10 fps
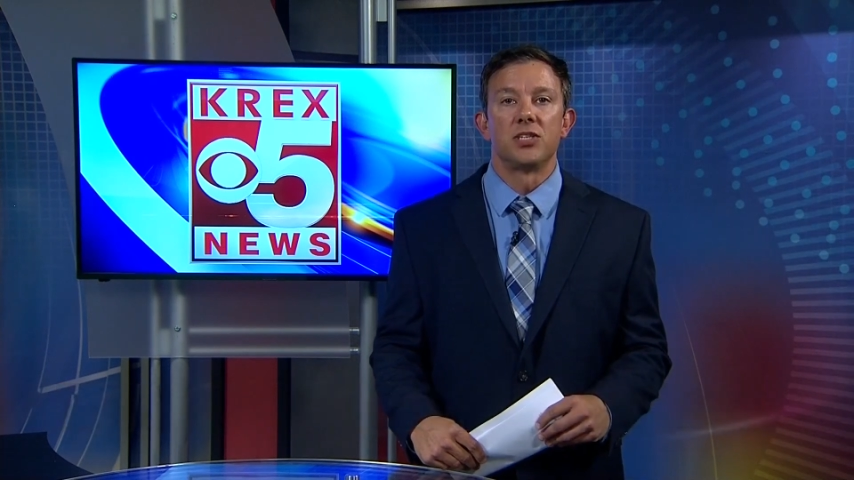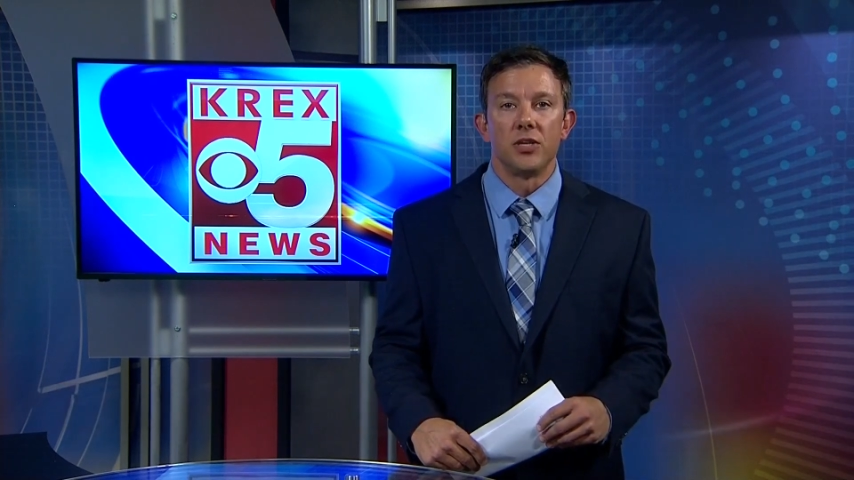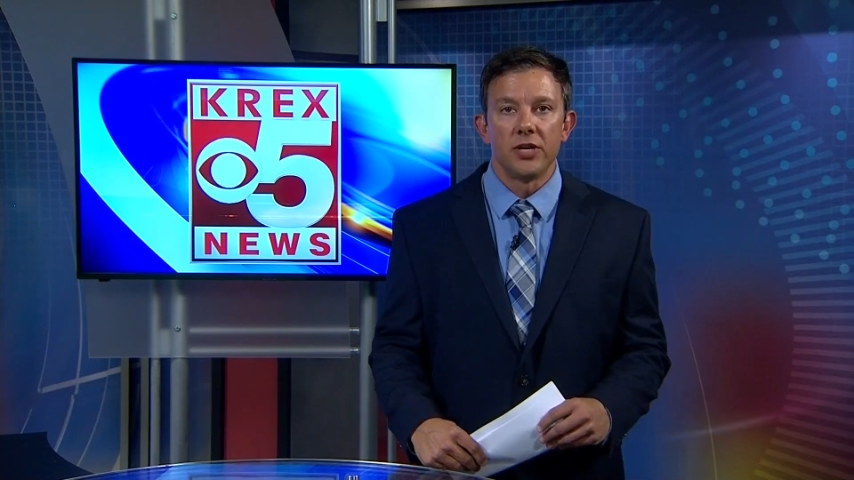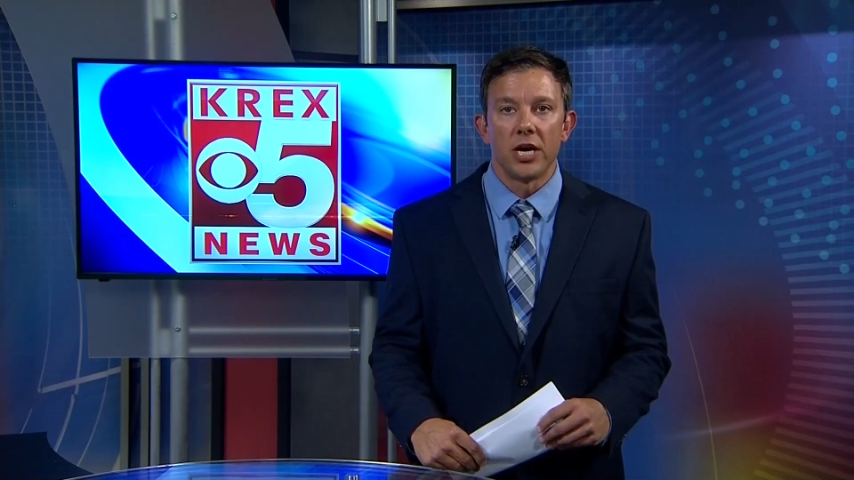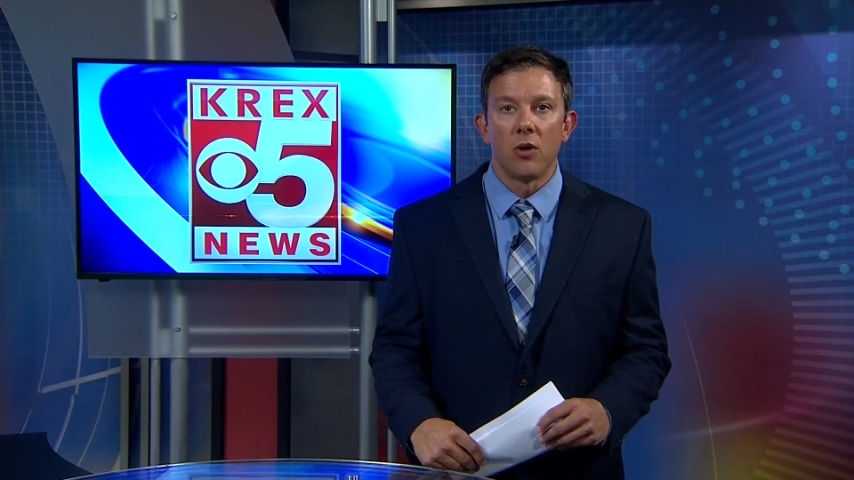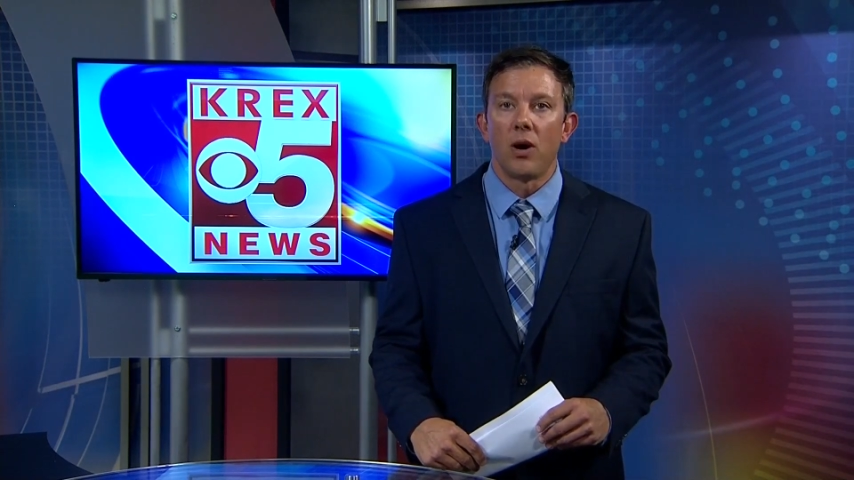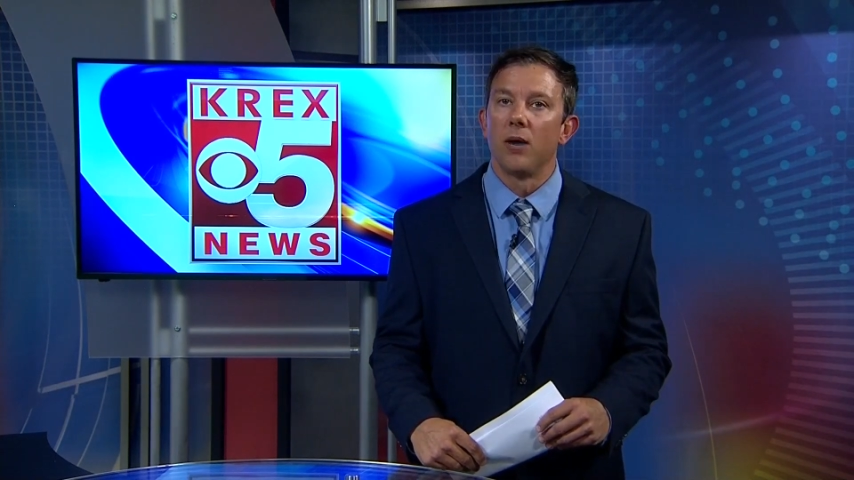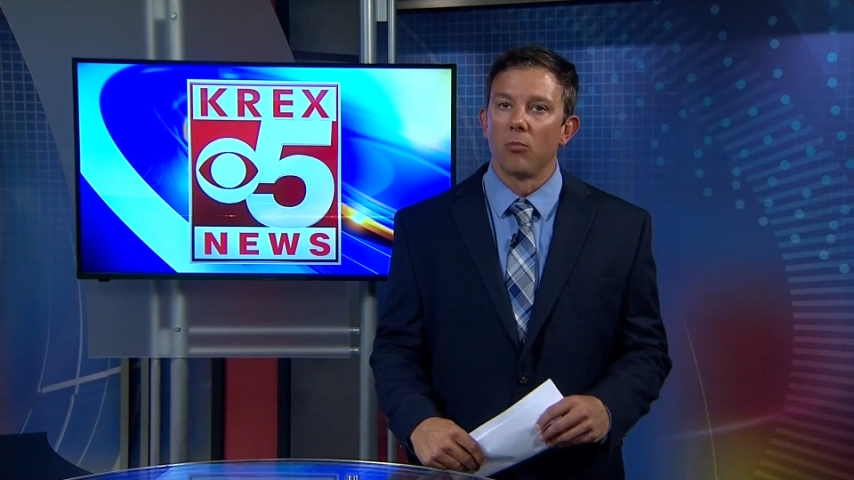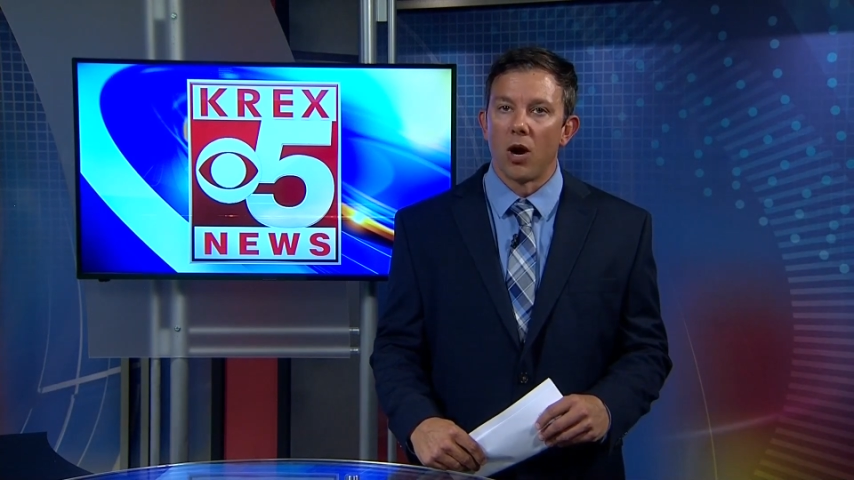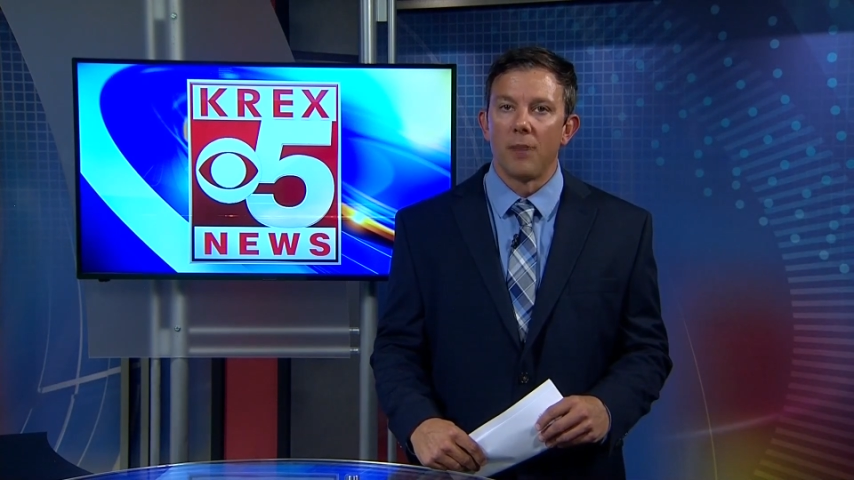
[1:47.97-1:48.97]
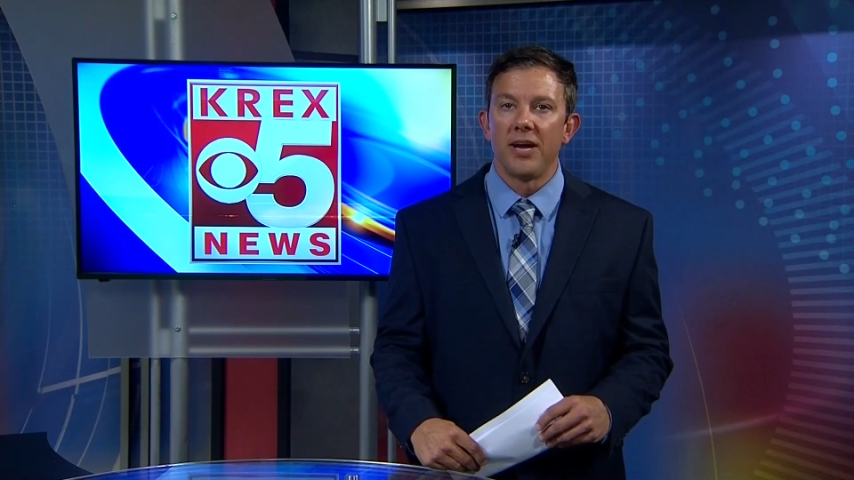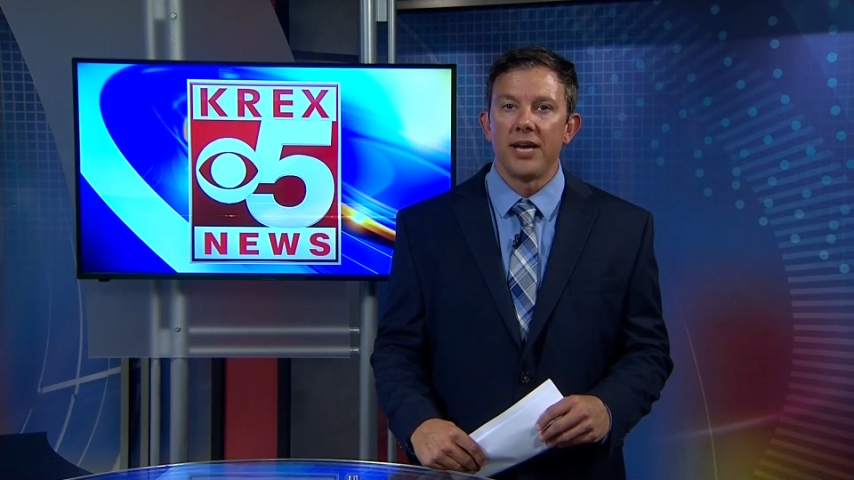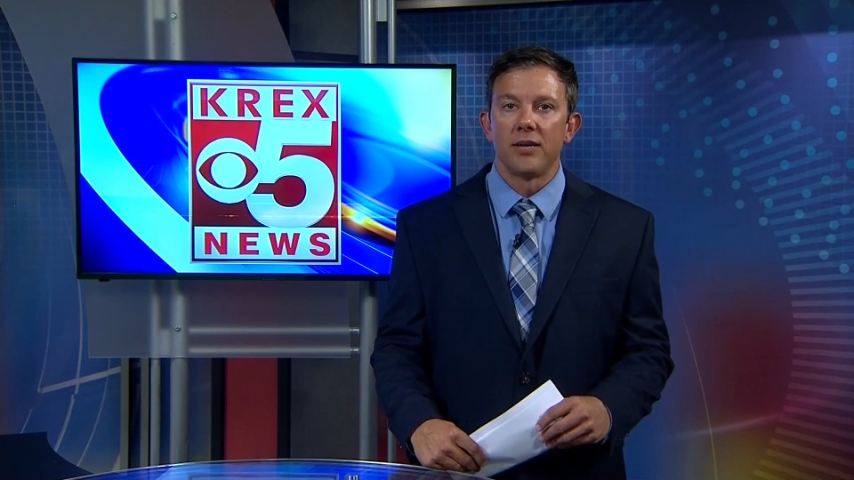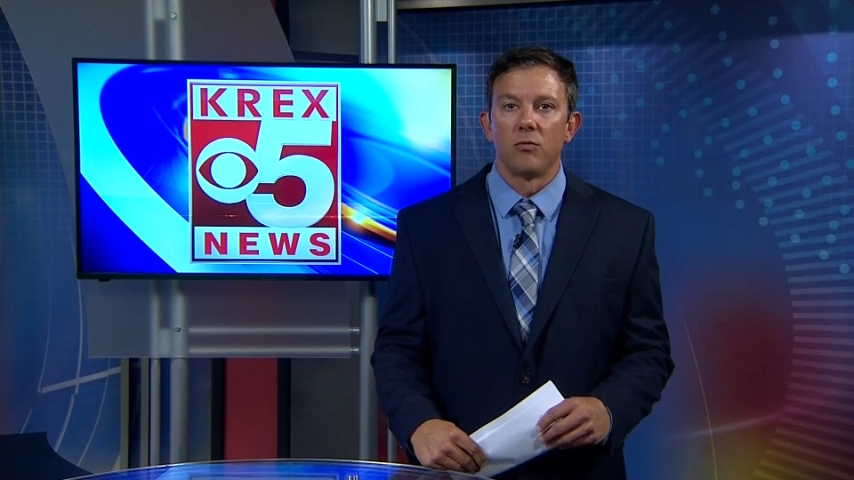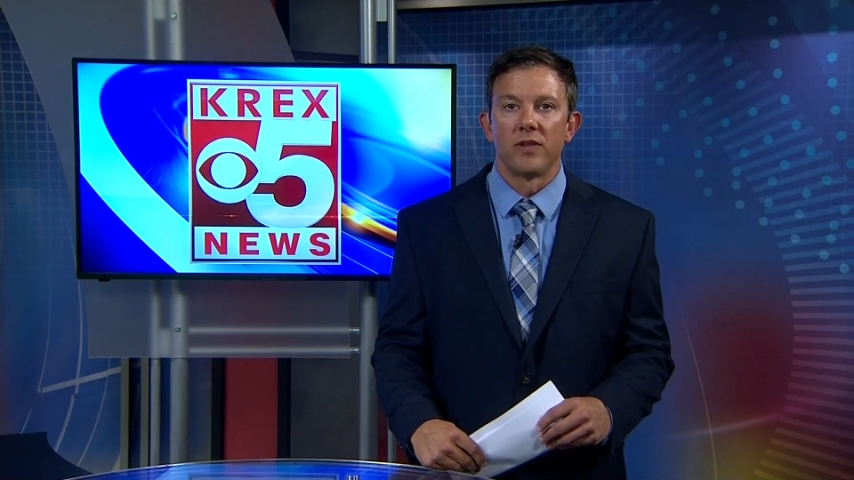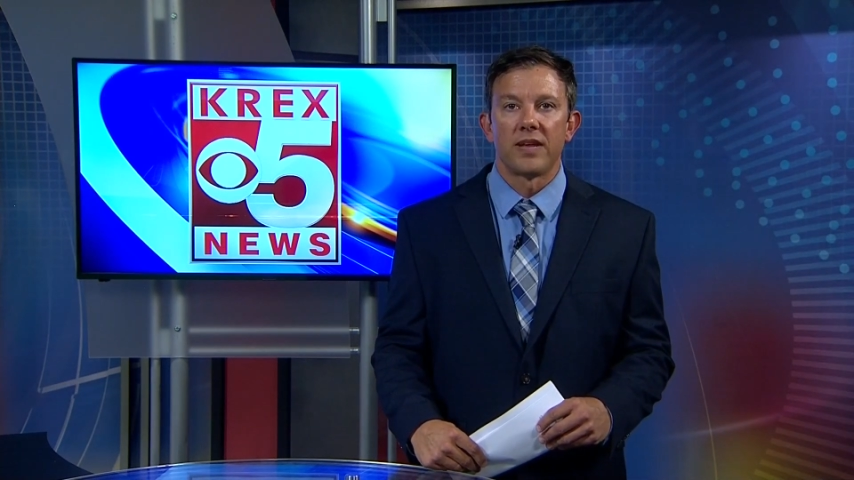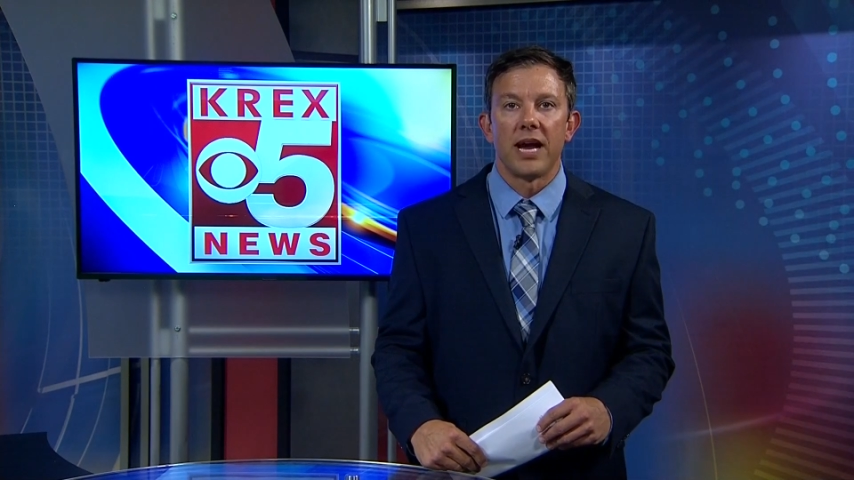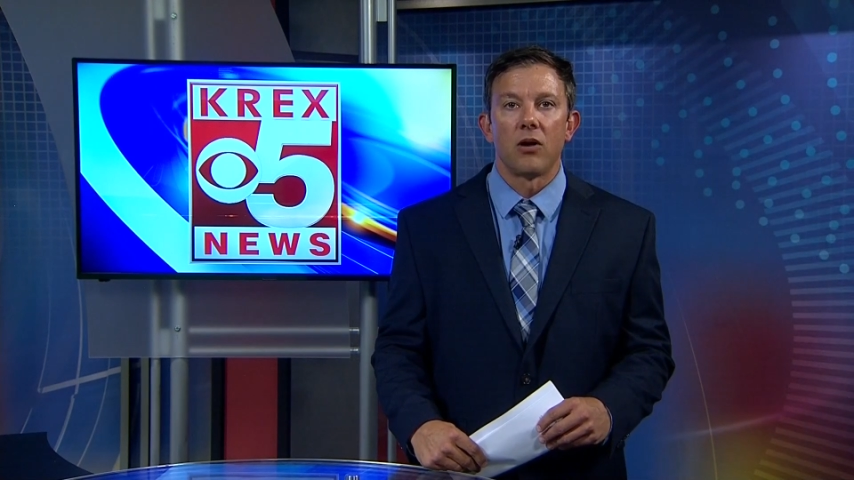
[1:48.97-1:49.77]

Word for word: studio, I'm Rob Hagan with